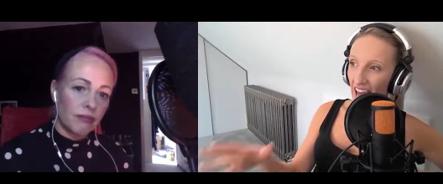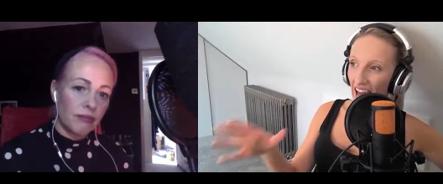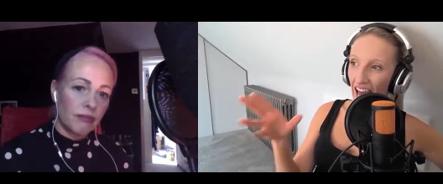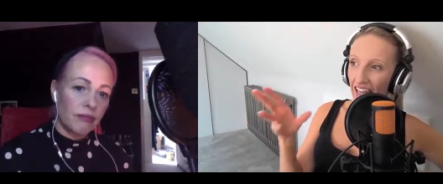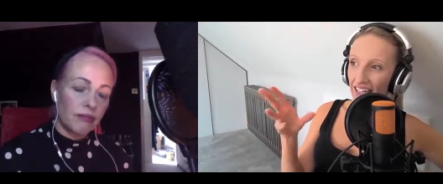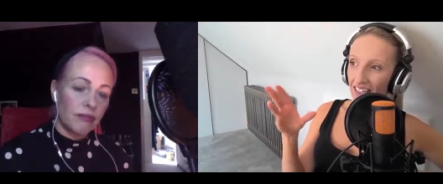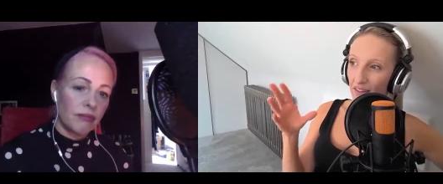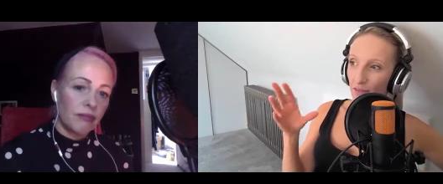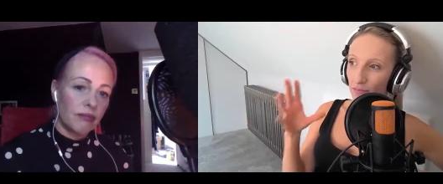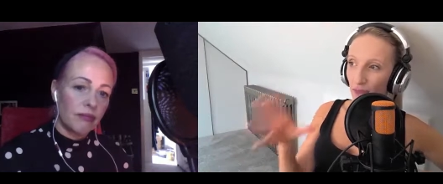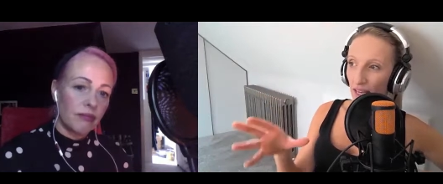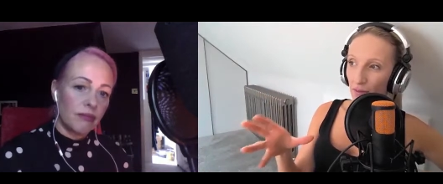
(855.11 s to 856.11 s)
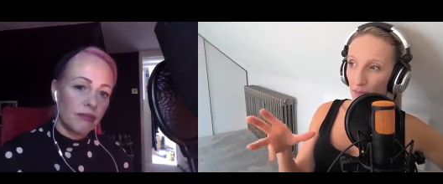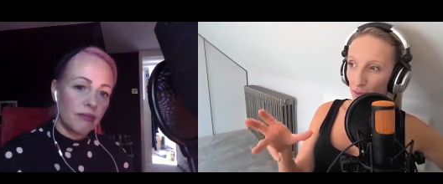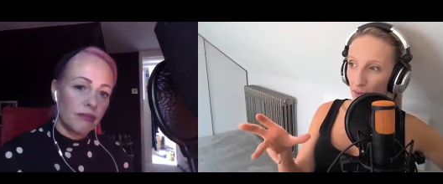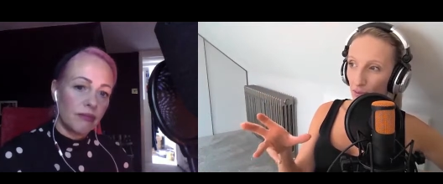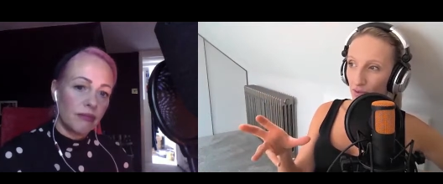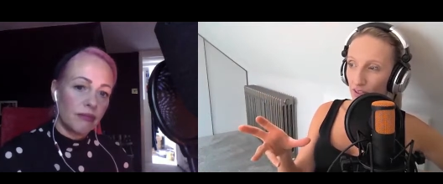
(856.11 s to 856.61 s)
Speaker 1: And
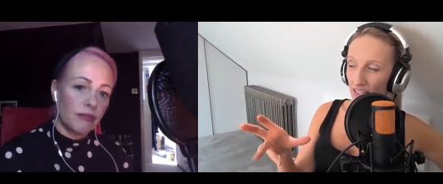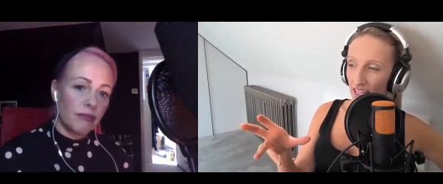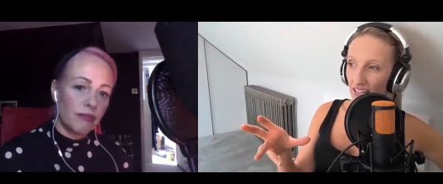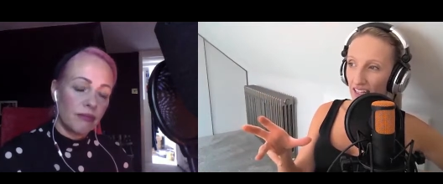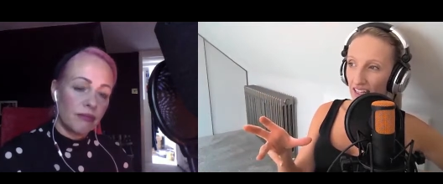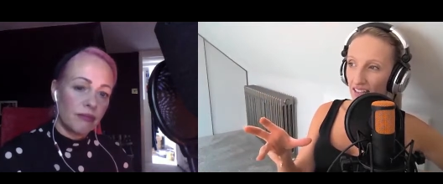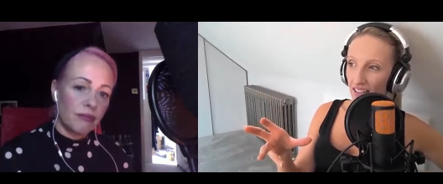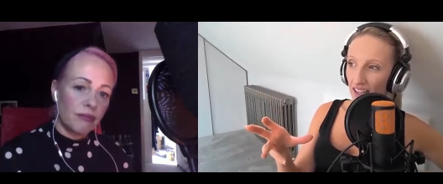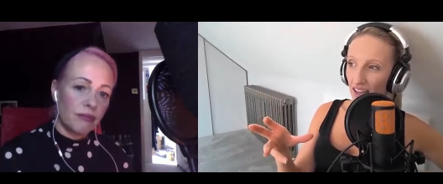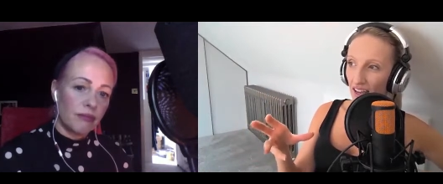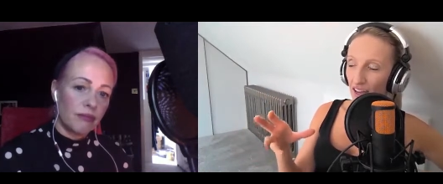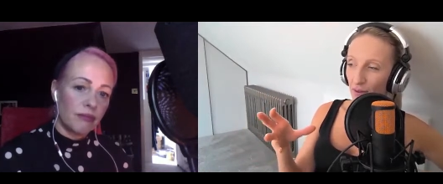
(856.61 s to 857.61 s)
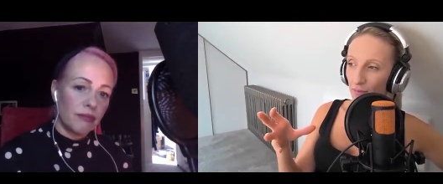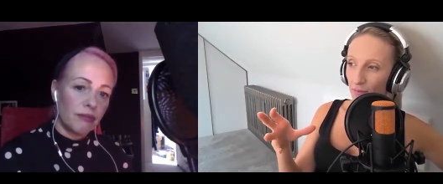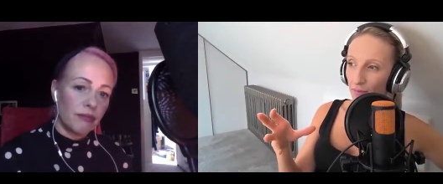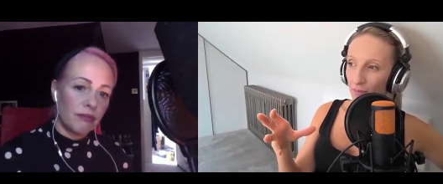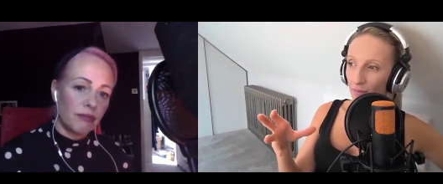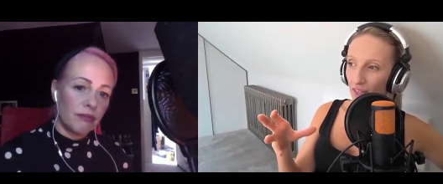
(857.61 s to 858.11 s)
menopause is
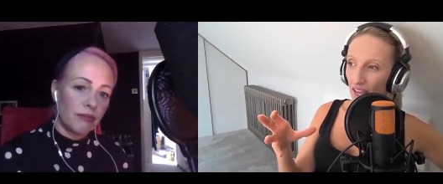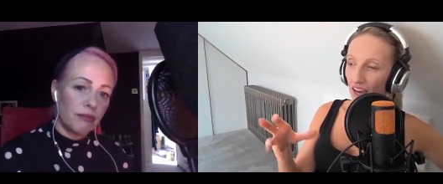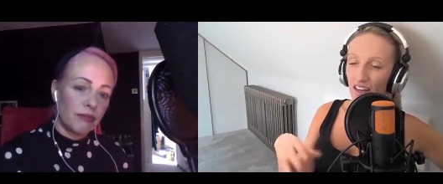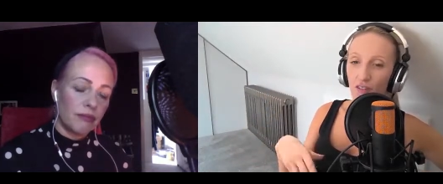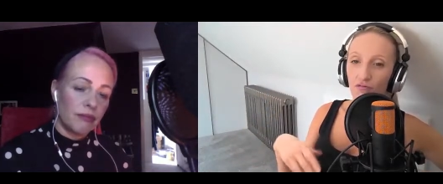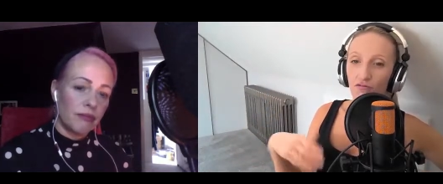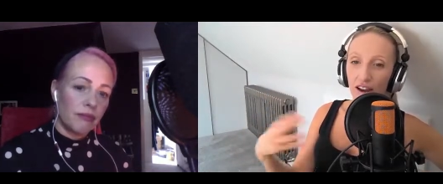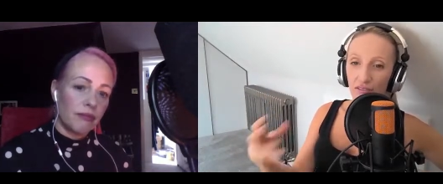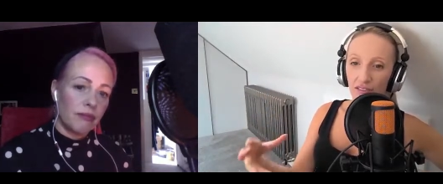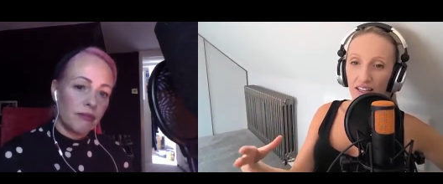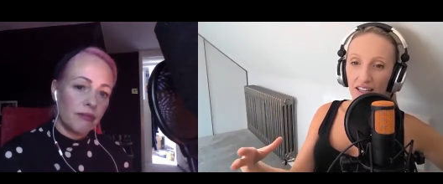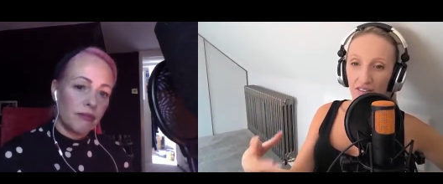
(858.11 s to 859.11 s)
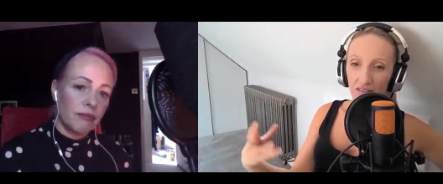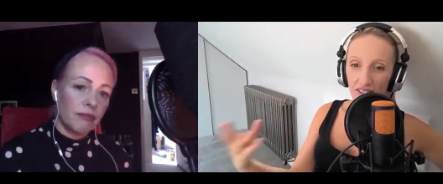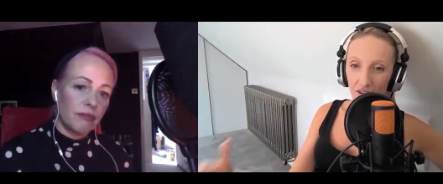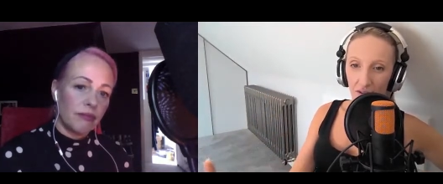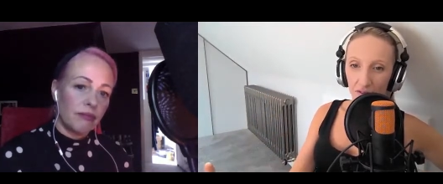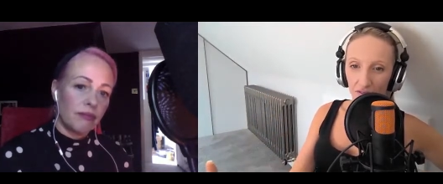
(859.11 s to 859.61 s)
um, an unraveling of
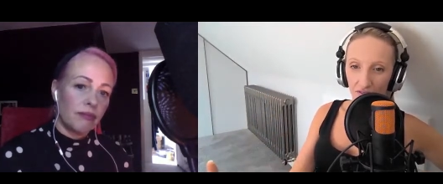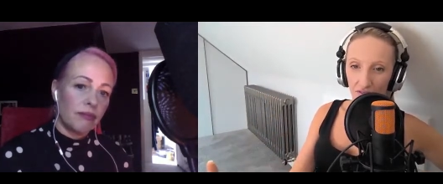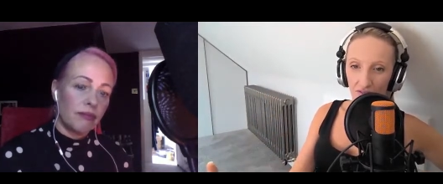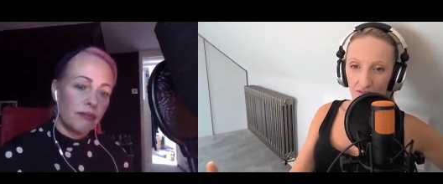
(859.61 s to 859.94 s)
self.